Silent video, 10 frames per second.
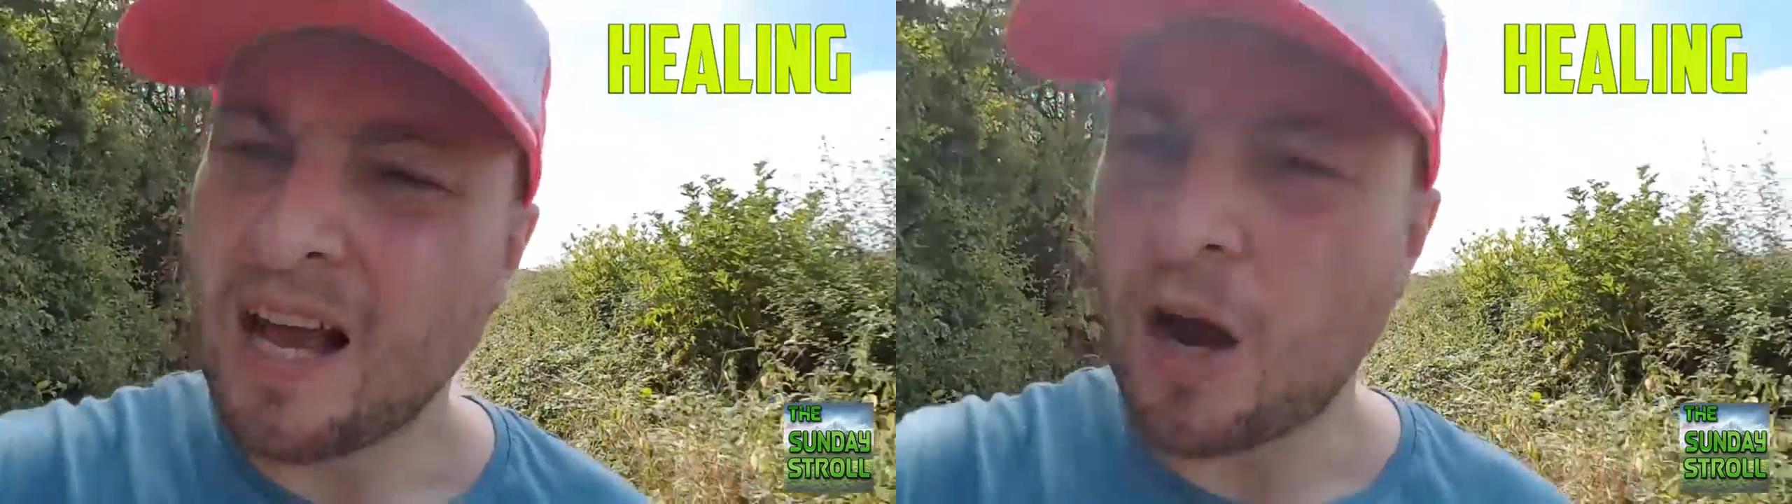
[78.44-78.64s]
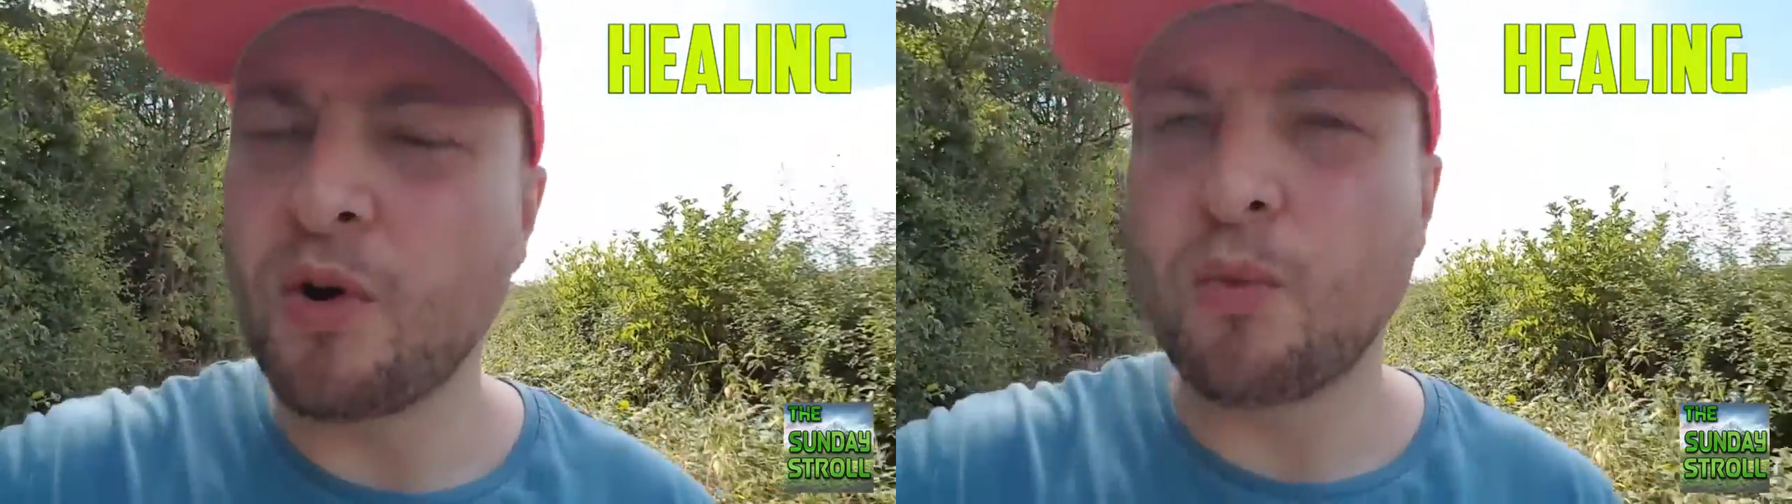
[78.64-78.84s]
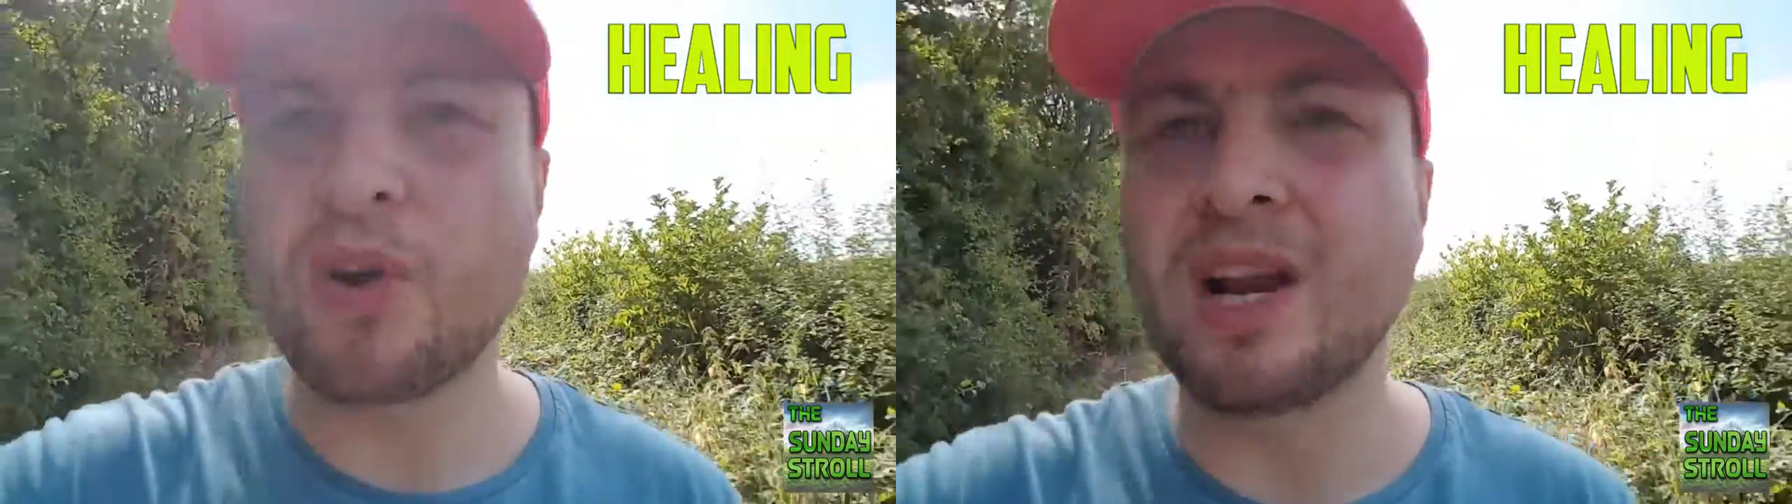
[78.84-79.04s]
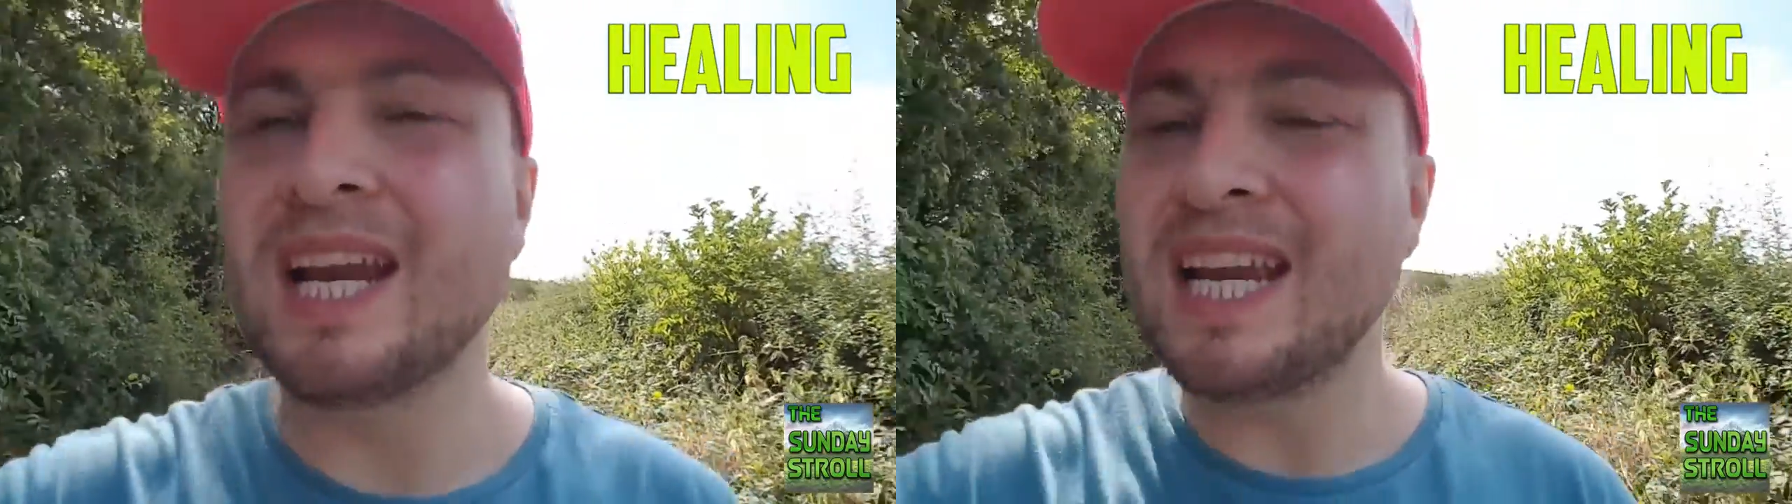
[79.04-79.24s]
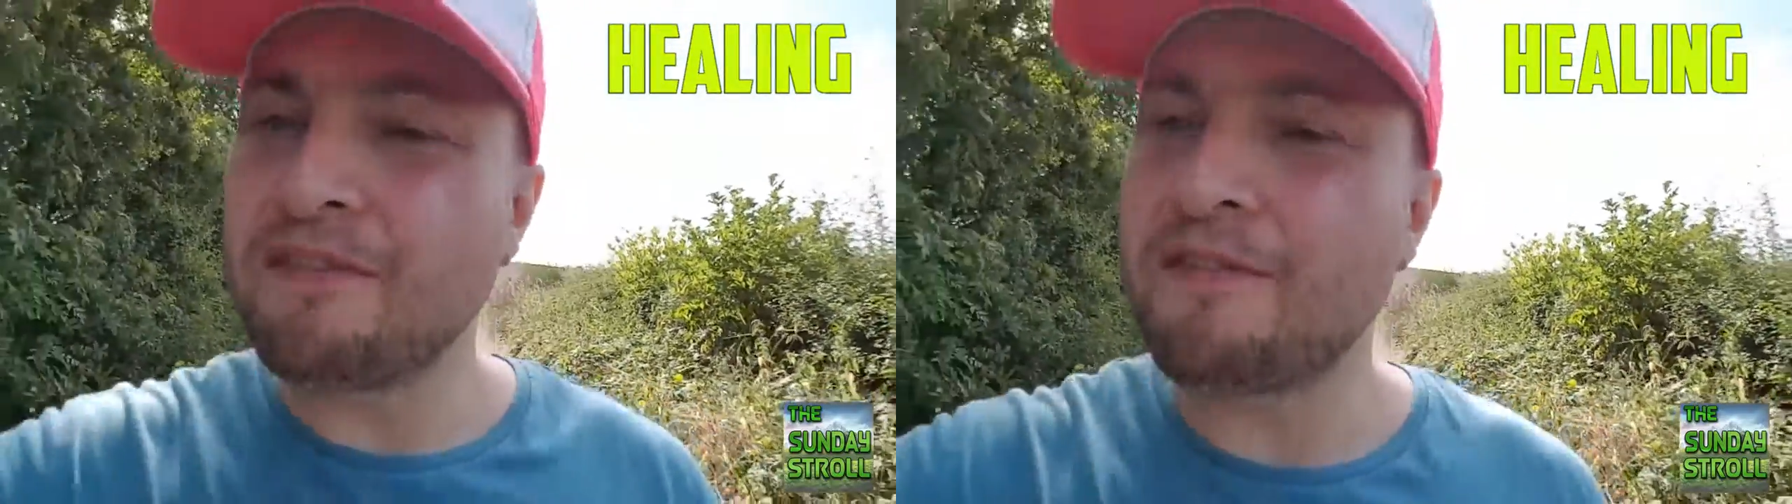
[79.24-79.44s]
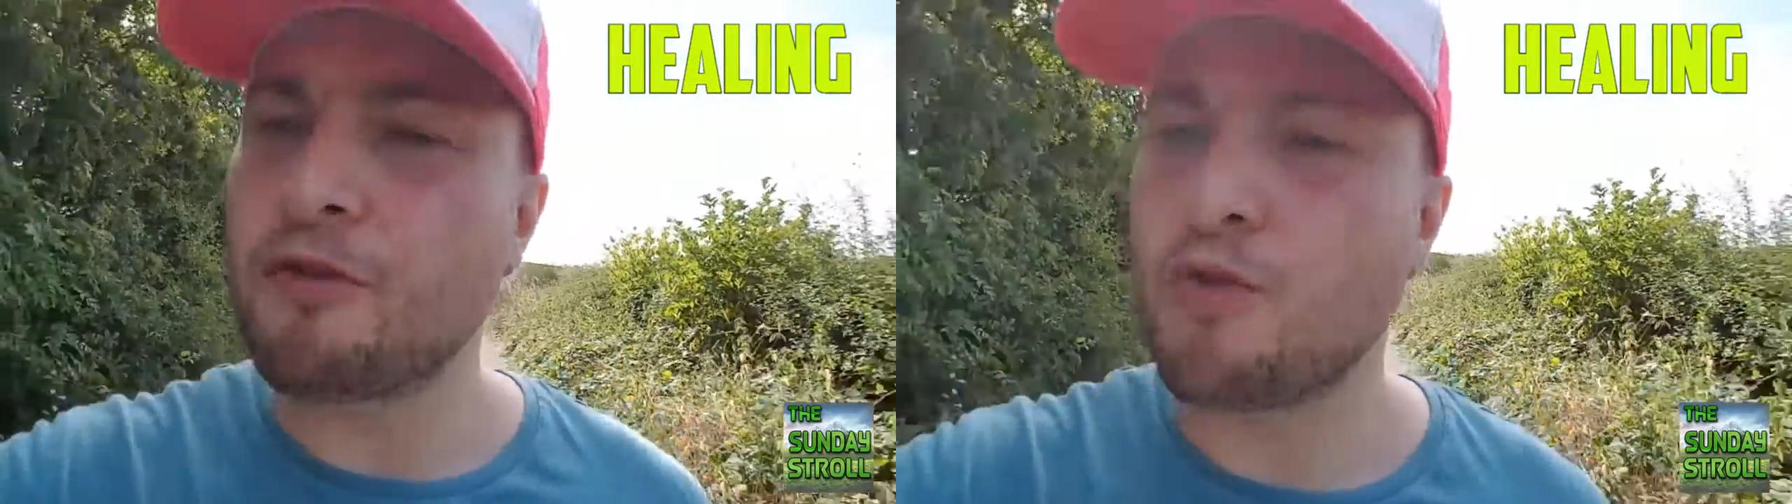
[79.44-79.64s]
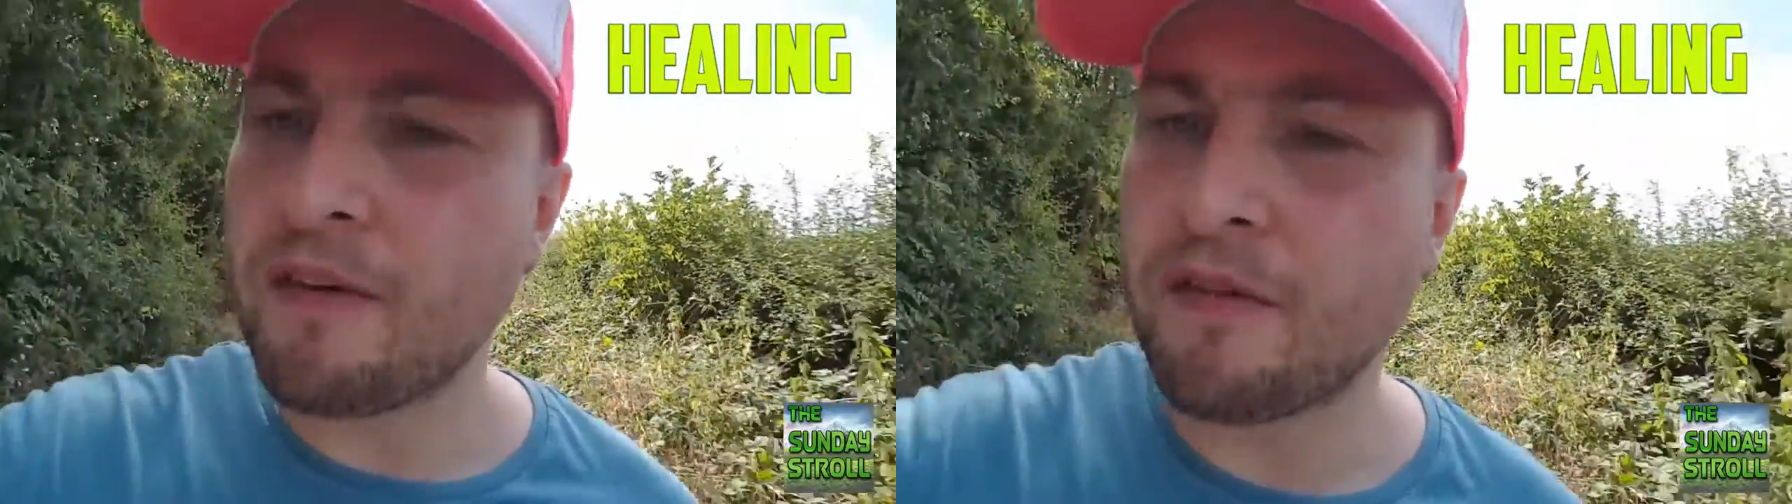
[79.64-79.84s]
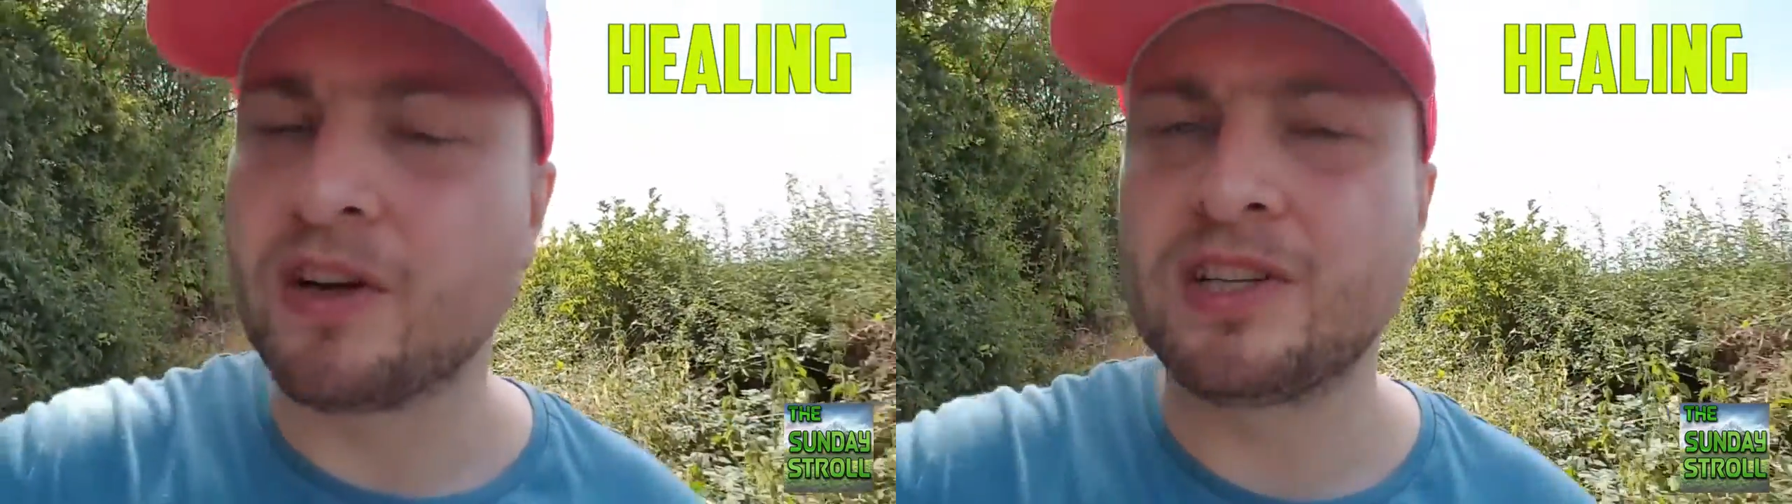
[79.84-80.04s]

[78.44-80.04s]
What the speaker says: I wouldn't want to live forever,